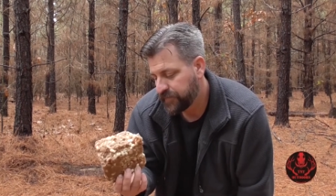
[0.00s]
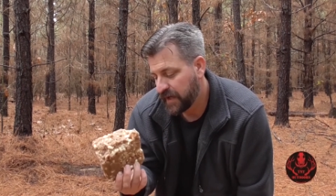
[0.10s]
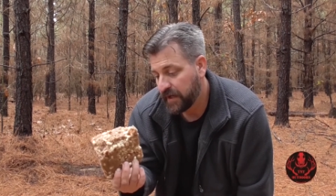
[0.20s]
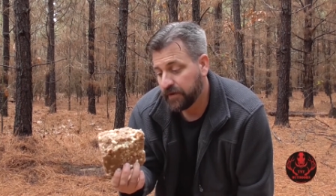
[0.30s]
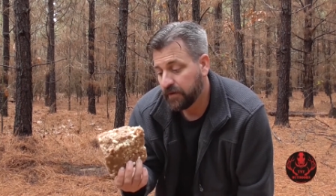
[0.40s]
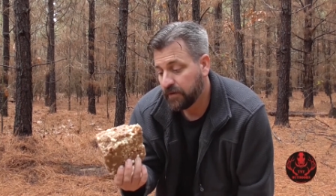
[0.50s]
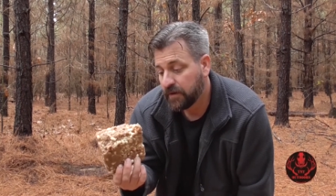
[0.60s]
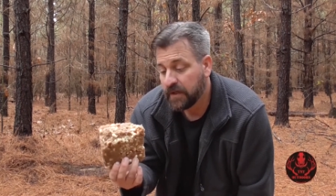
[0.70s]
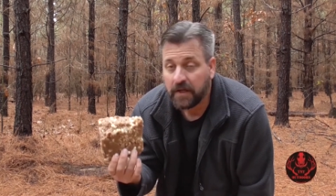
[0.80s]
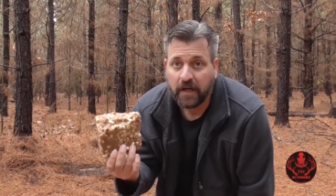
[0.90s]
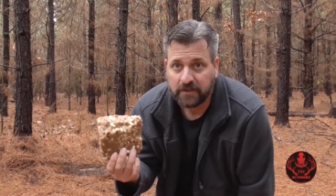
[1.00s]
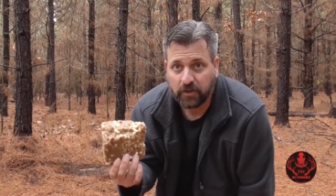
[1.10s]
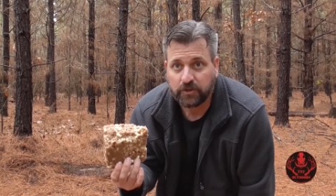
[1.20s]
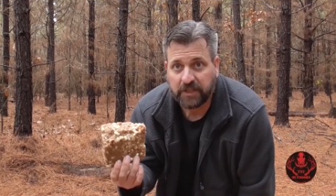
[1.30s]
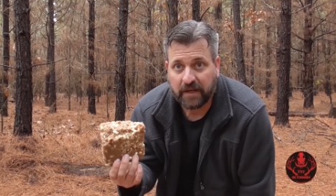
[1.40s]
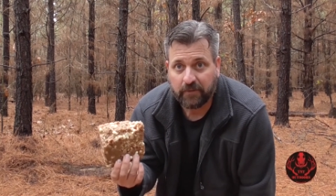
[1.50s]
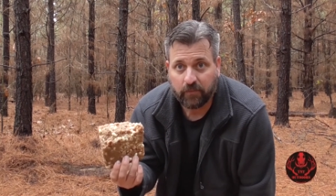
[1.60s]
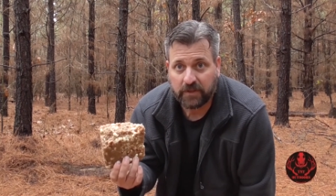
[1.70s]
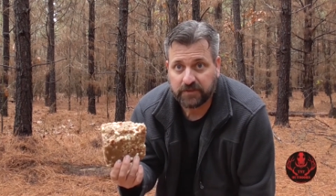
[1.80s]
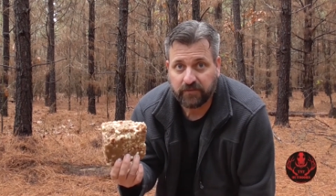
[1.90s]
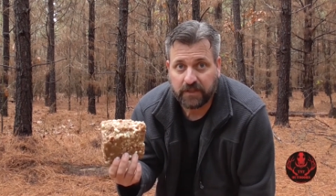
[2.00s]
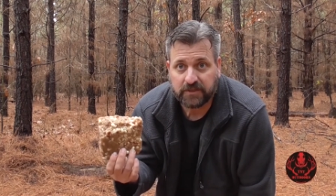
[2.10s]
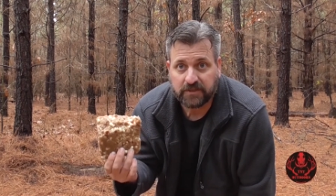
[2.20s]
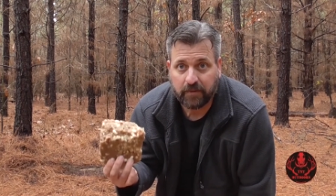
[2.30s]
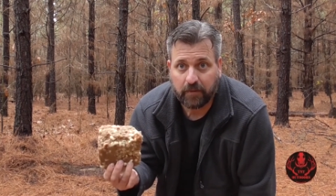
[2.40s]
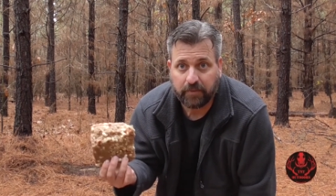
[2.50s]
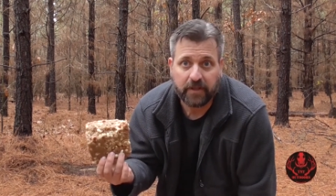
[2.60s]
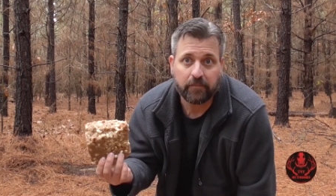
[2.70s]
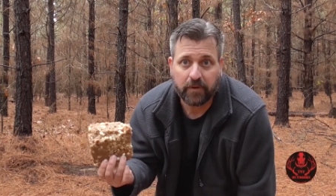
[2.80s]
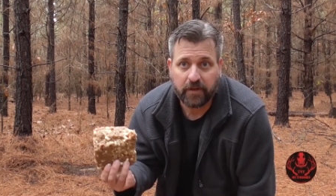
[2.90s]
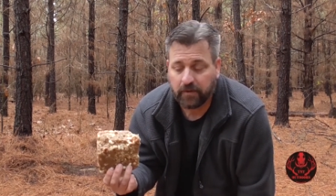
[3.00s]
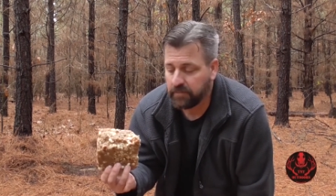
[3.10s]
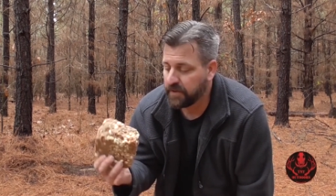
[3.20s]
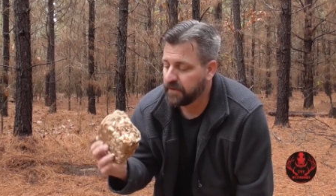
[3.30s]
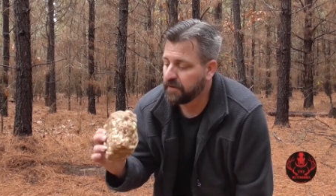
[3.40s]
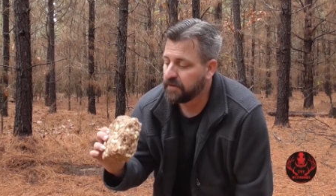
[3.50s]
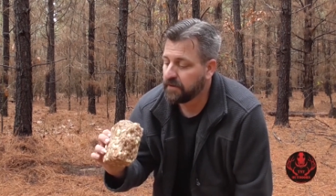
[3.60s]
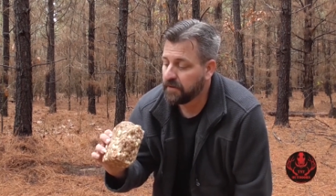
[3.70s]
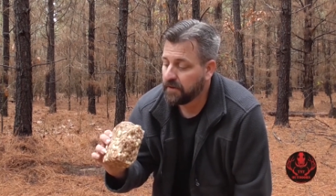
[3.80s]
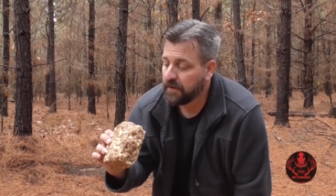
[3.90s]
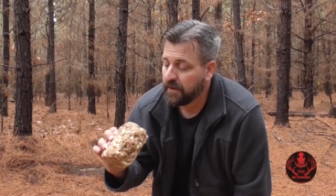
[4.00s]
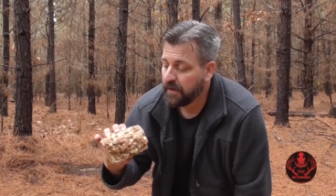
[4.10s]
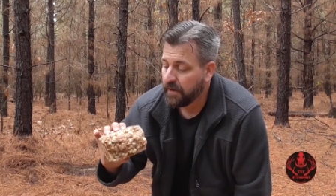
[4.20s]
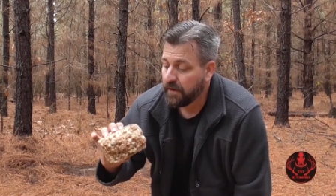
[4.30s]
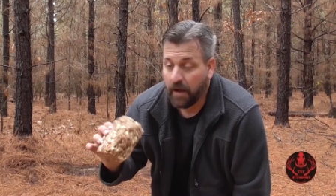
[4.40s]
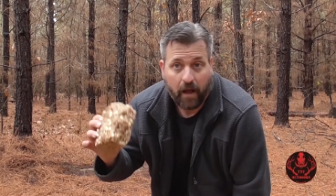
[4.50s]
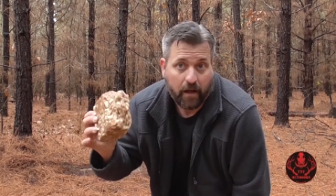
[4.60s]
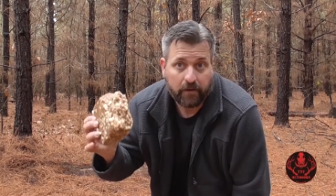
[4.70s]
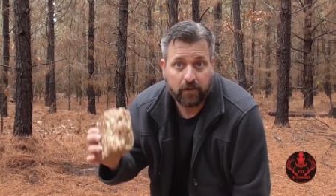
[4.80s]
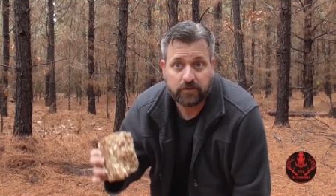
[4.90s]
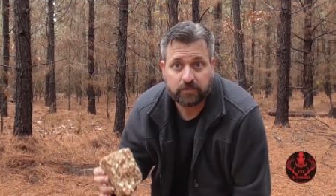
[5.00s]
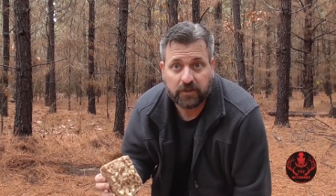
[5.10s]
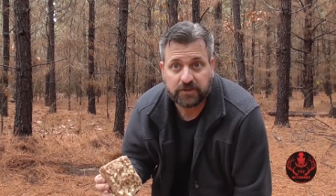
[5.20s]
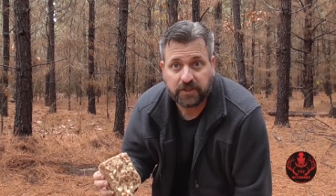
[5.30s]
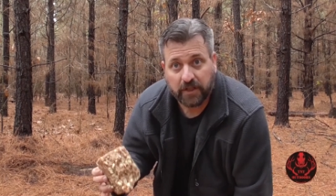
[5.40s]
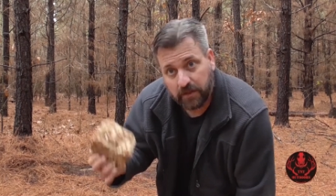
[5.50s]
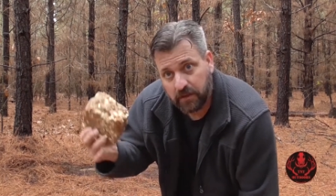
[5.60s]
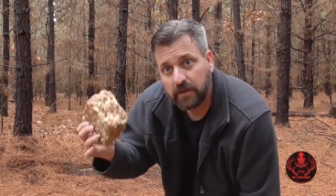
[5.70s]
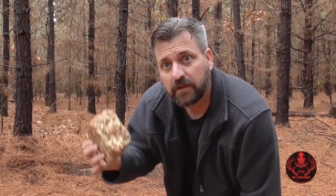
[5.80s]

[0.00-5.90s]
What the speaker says: I don't know. I told you I have my reservations about peanut butter, but I don't know, it smells good.